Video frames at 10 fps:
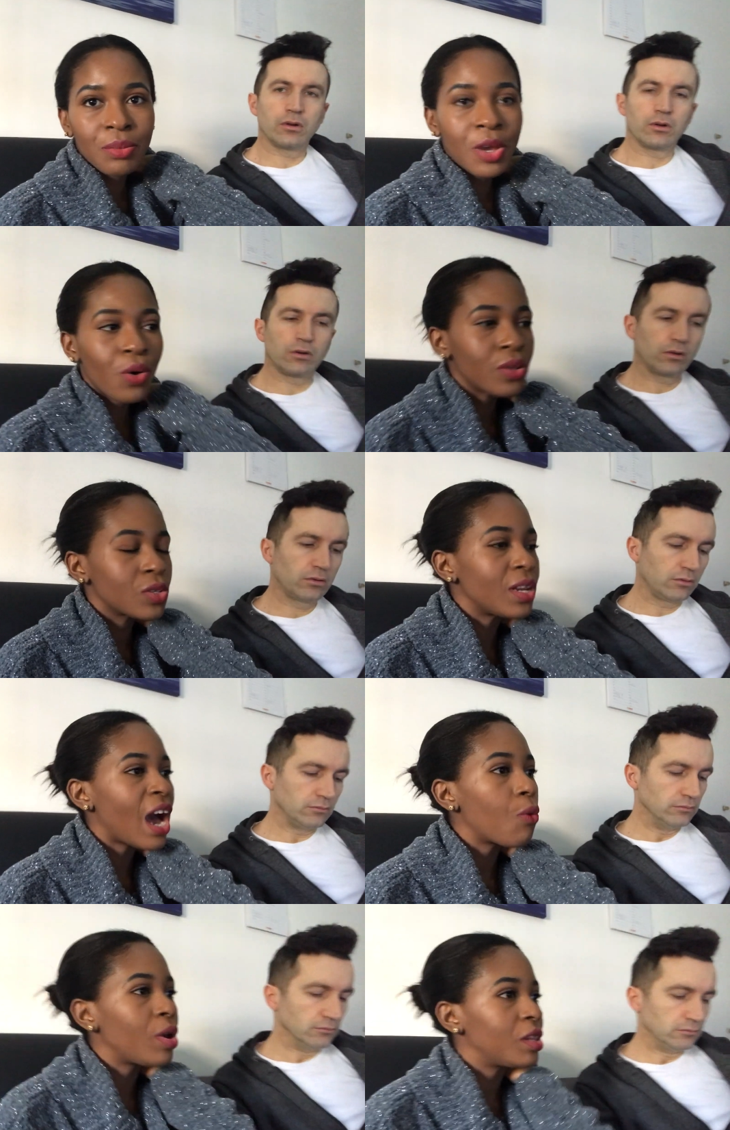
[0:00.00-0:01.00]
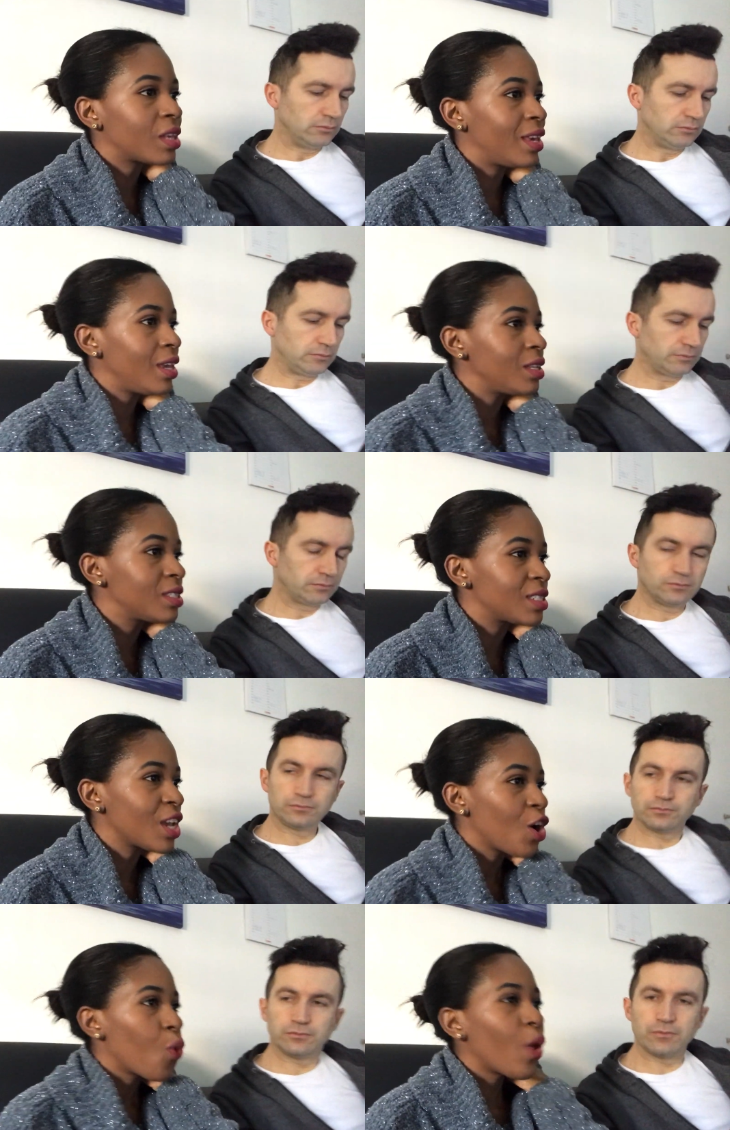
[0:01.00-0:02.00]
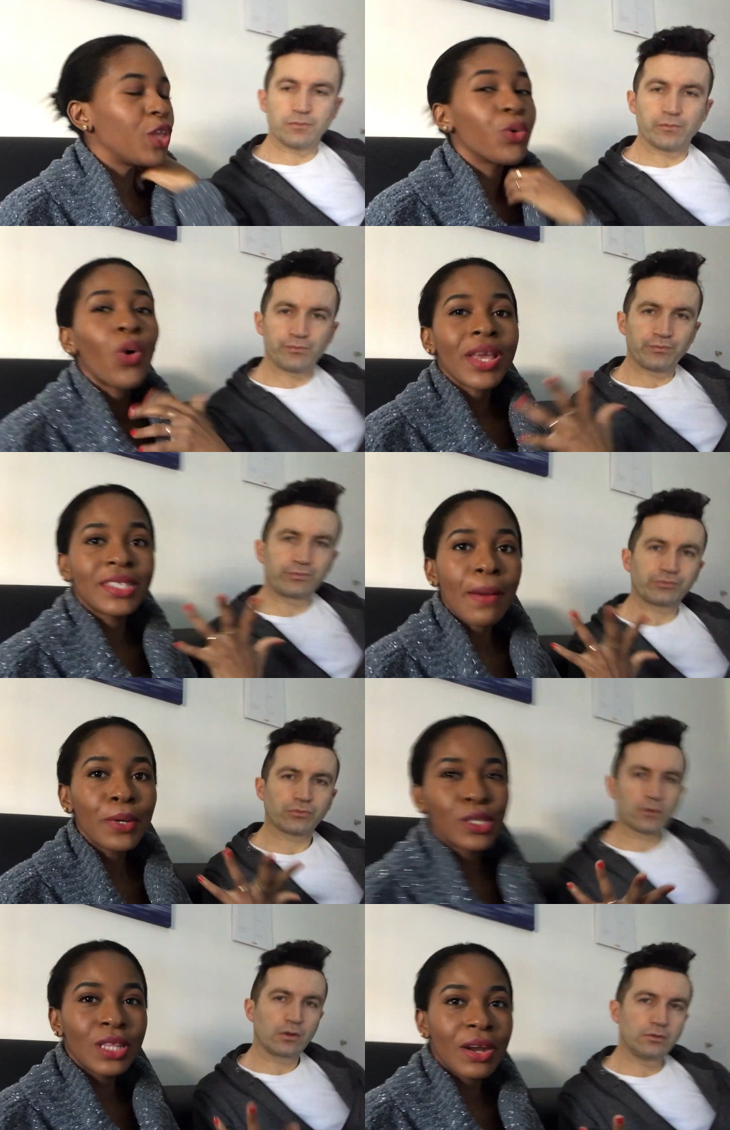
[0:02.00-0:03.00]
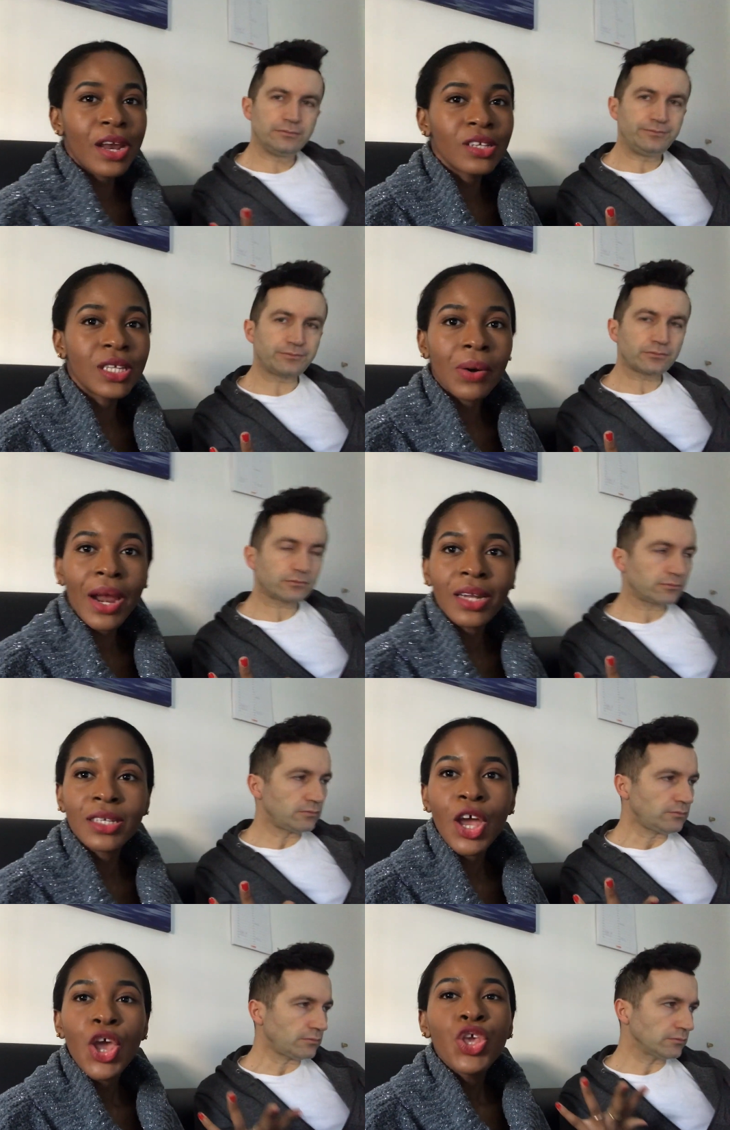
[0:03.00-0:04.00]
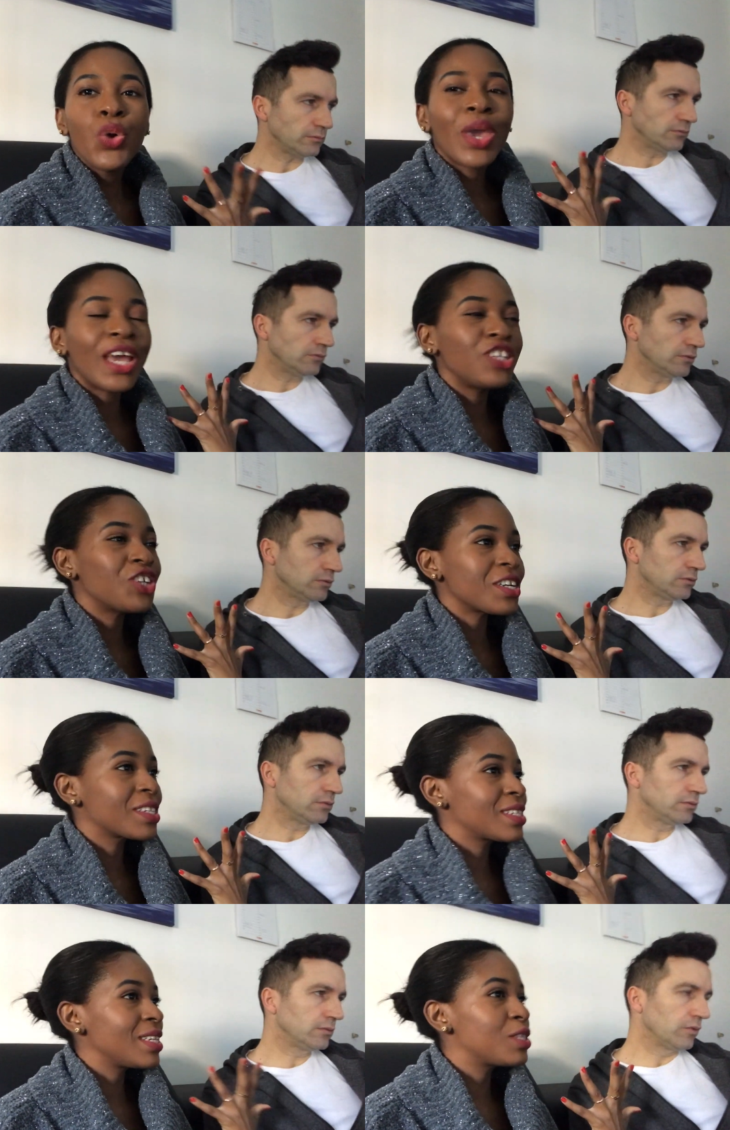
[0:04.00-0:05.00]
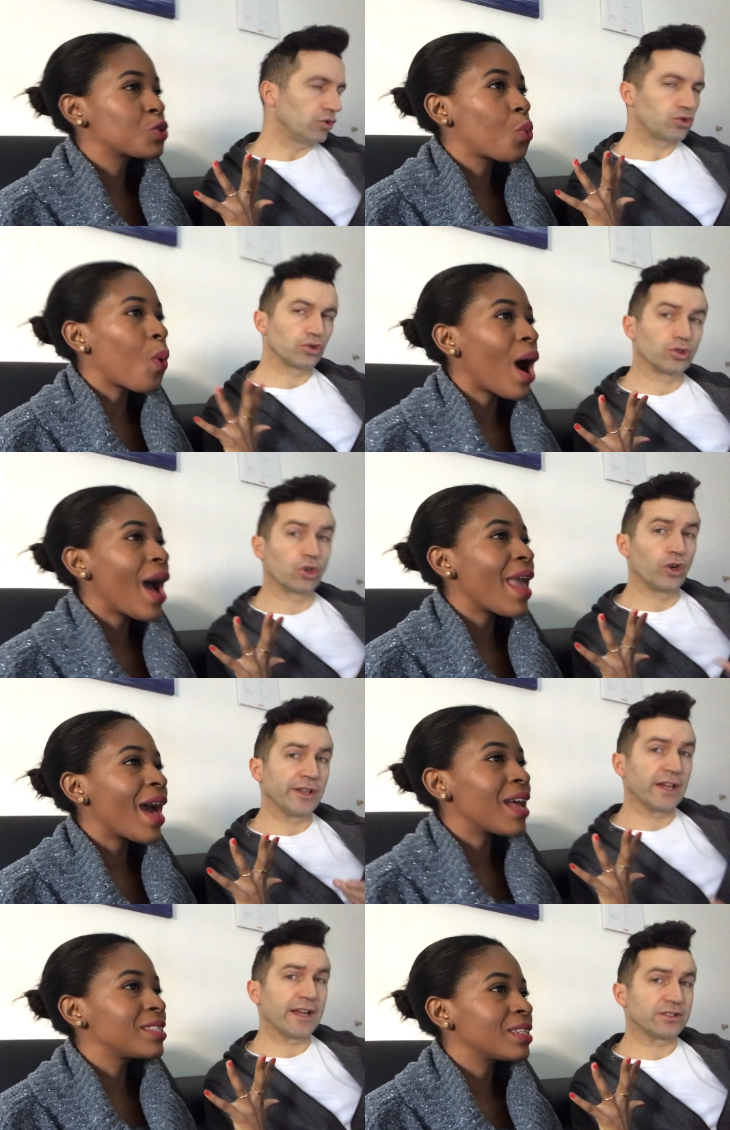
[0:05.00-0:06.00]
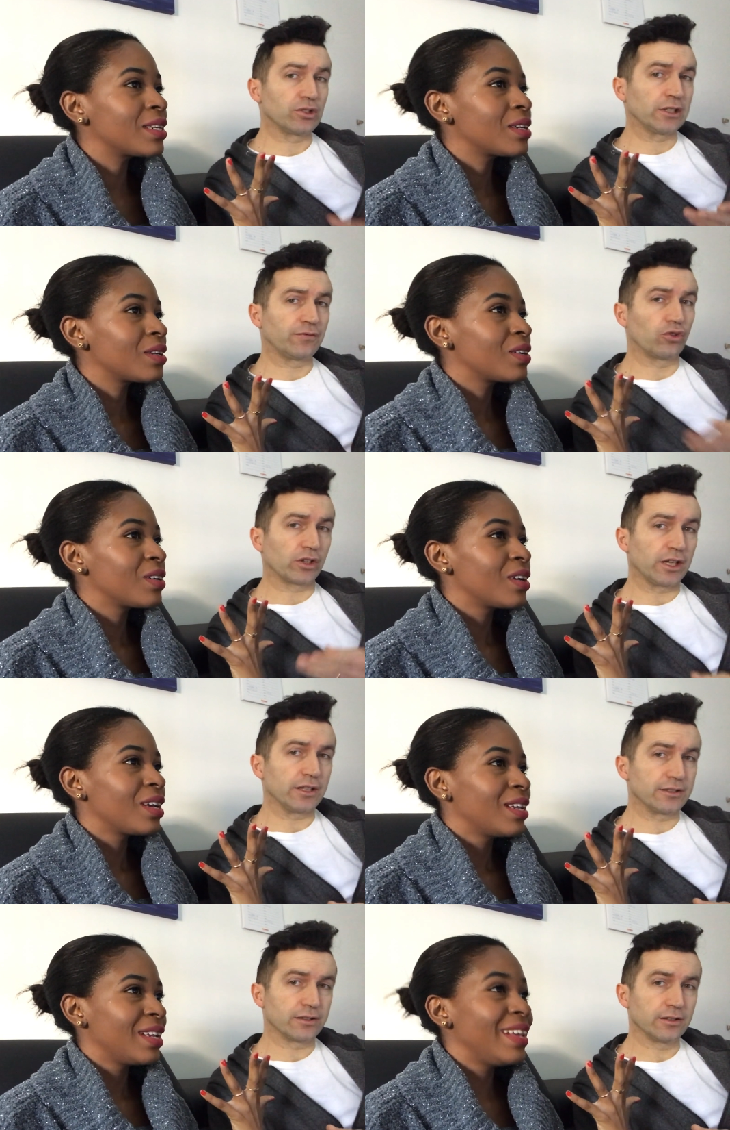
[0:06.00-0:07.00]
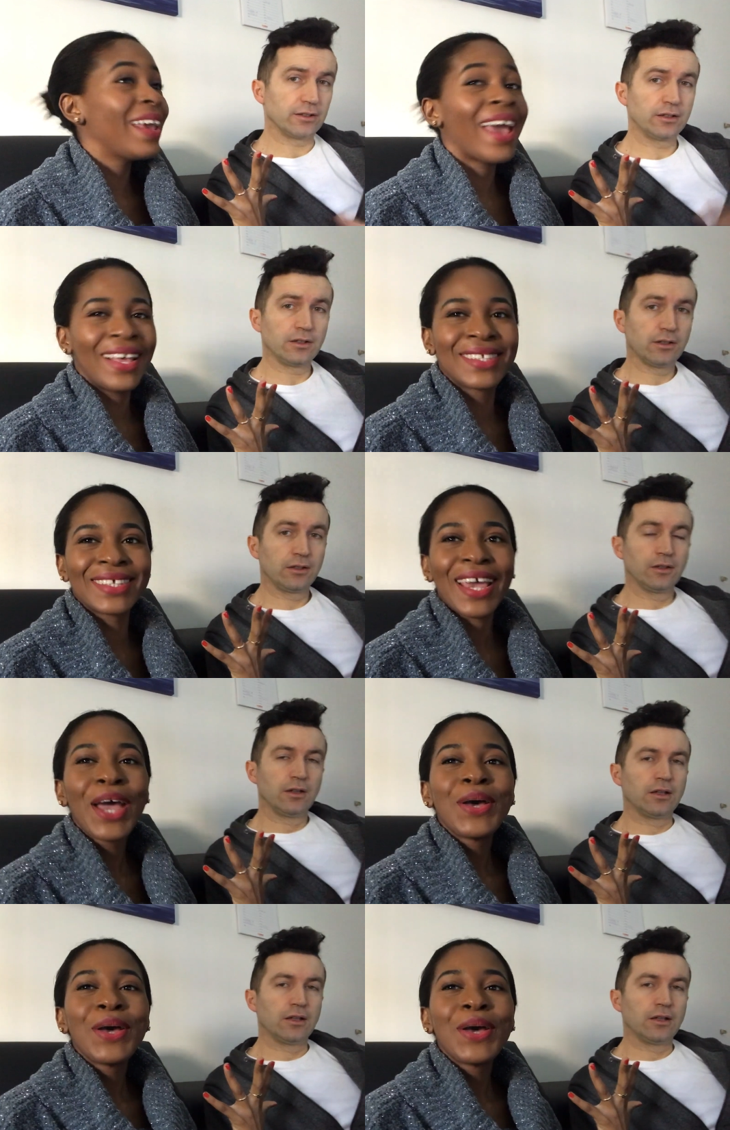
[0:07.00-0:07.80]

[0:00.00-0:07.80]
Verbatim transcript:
Speaker 1: because now with kids, when you go, example, to the restaurant, you can just sit you
Speaker 2: quiet. You go in the restaurant for kids.
Speaker 1: Yes, right.